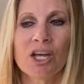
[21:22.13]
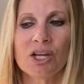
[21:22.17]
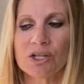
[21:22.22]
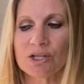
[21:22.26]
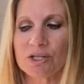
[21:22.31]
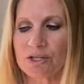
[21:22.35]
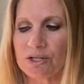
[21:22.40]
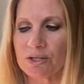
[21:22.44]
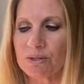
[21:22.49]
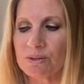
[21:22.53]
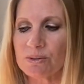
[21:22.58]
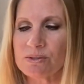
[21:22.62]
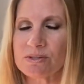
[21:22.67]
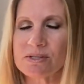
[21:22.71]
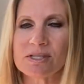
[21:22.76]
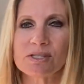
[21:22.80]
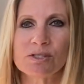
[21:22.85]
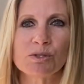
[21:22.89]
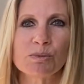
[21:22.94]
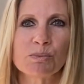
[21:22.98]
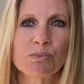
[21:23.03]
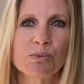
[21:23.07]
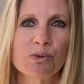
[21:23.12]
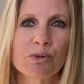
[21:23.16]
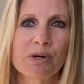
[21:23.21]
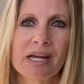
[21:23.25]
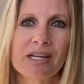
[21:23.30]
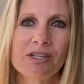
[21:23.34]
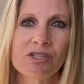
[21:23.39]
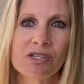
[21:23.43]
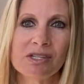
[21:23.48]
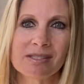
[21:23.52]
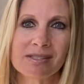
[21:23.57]
use this
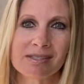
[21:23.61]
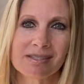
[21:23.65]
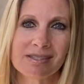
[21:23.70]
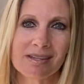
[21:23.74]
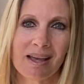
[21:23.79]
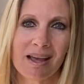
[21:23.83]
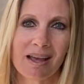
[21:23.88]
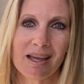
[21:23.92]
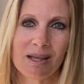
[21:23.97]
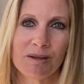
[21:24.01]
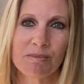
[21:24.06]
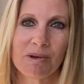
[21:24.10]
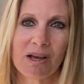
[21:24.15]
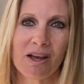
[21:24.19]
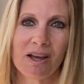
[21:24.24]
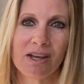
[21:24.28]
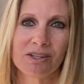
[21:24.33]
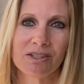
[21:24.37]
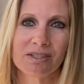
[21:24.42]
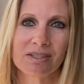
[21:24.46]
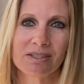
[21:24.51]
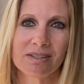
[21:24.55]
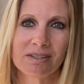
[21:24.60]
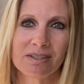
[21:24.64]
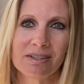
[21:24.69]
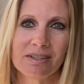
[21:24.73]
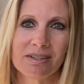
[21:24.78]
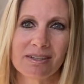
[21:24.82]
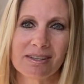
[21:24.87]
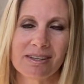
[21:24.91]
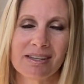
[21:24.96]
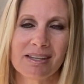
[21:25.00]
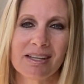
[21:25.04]
precious time on earth,